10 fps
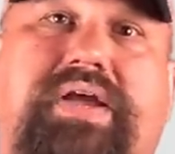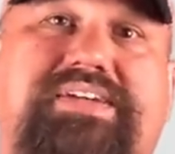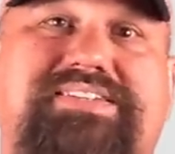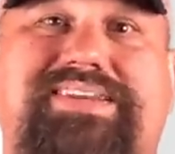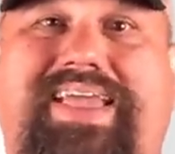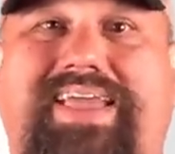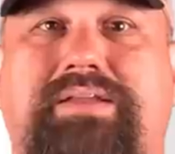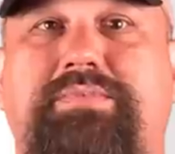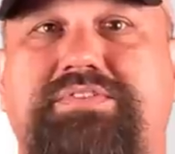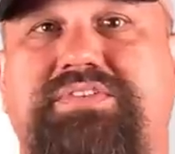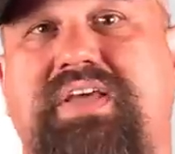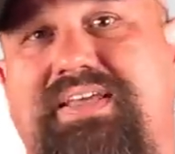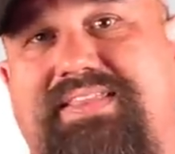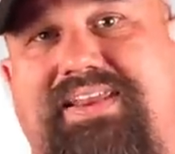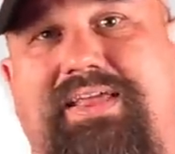tracks in animals
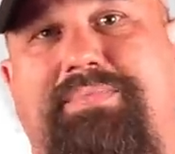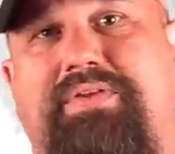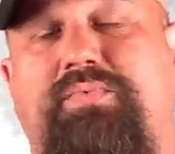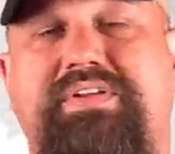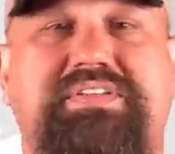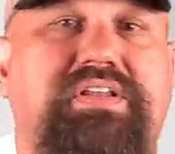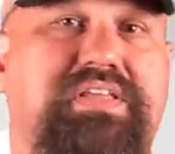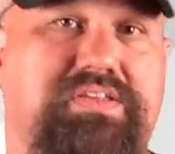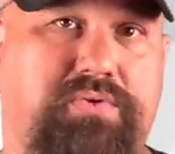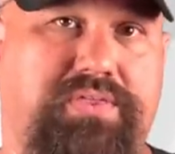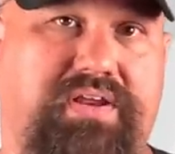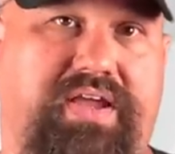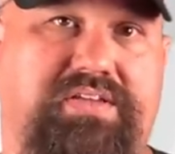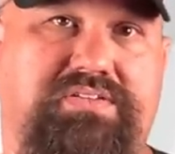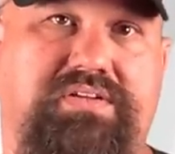that had been recently
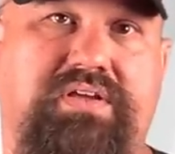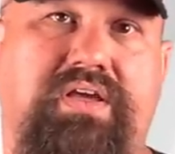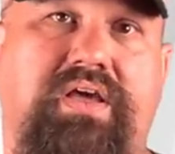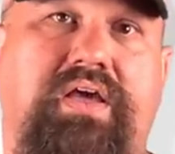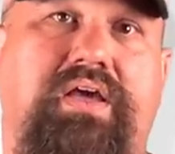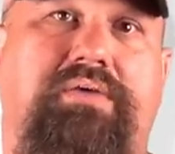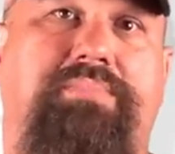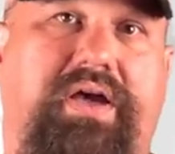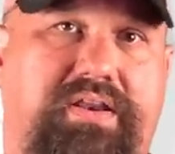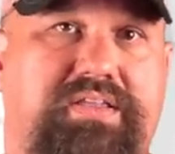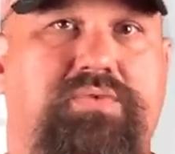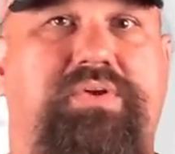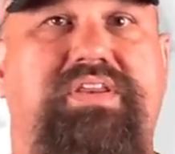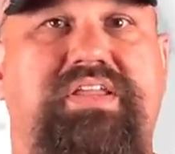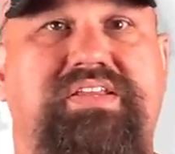euthanized. But you
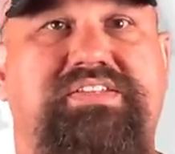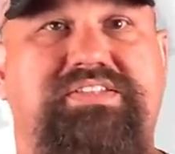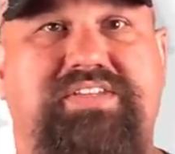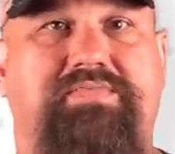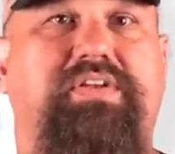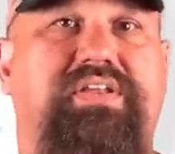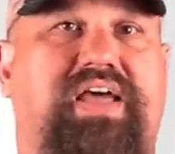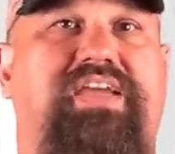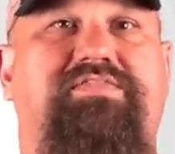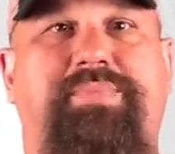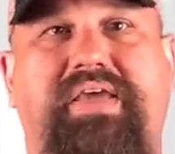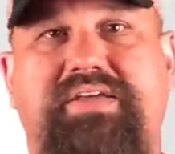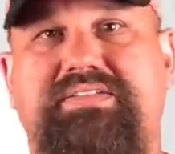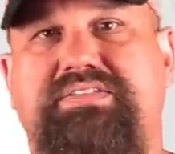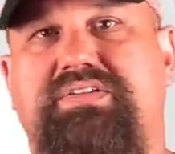would need several live
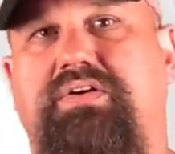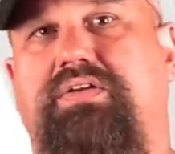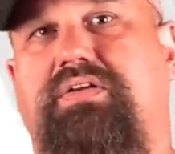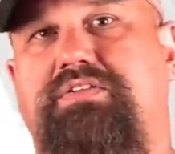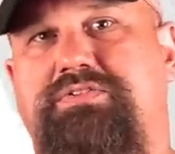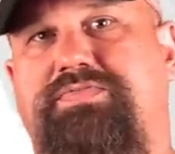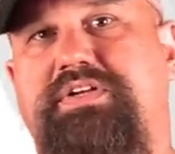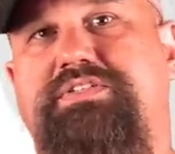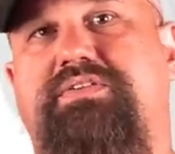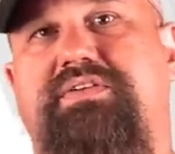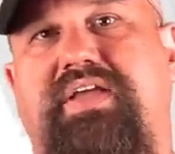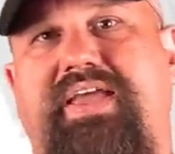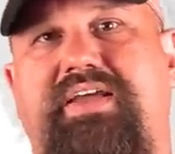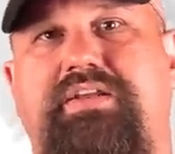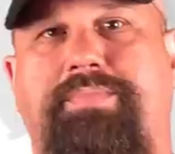pigs, a large freezer,
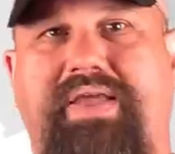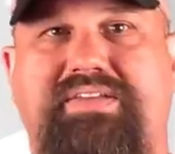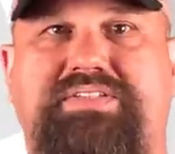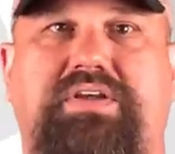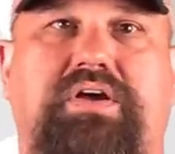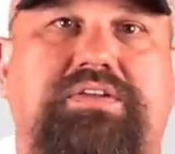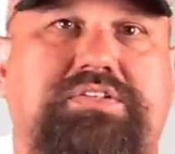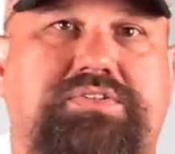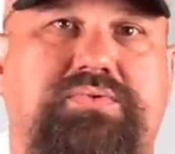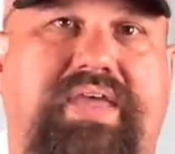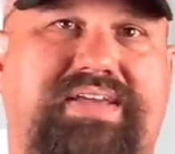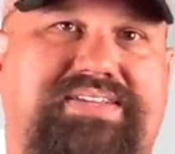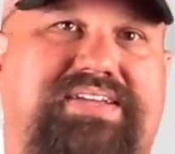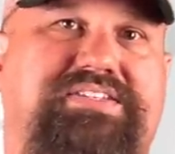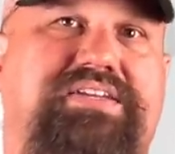and a bandsaw to do that
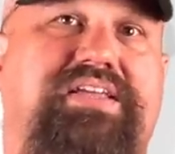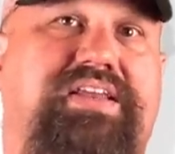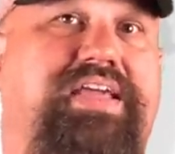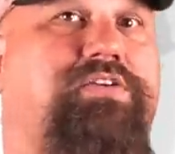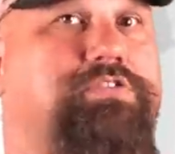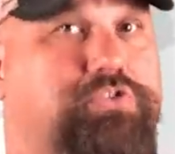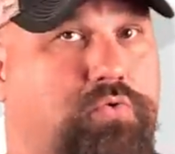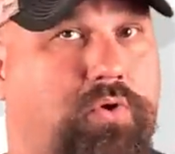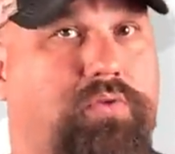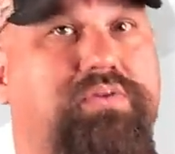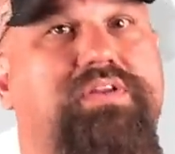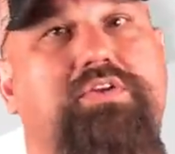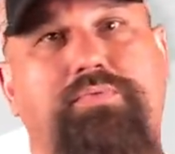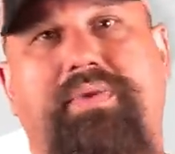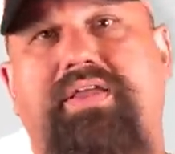testing in a controlled and
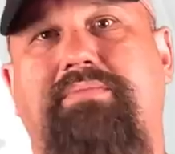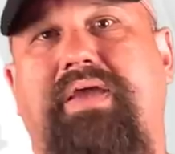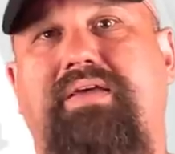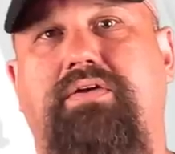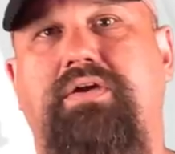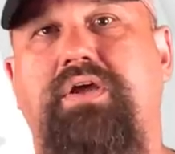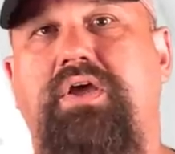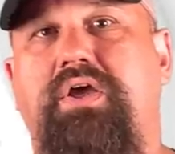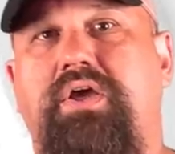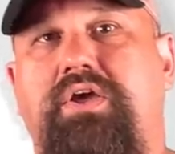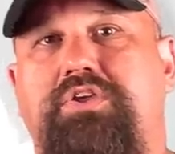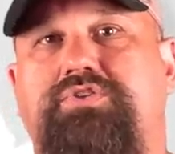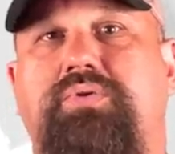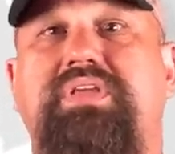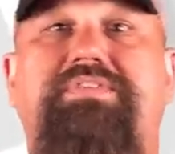humane manner.
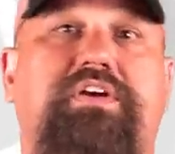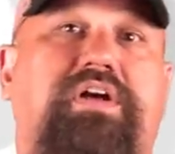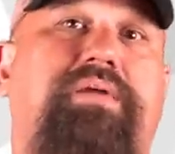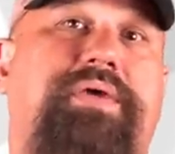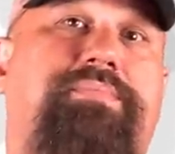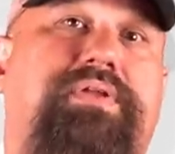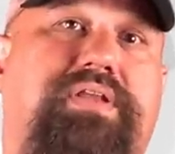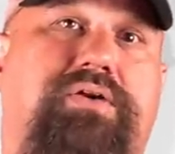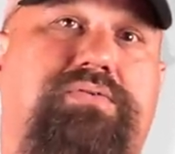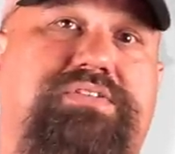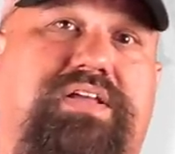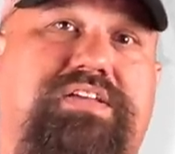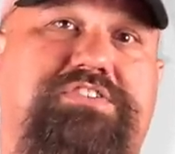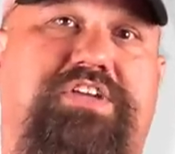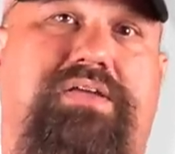So leave a comment below
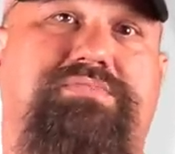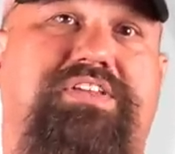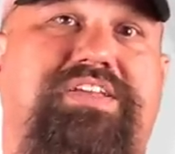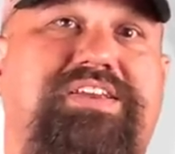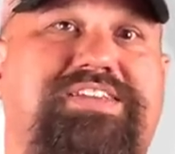telling James that he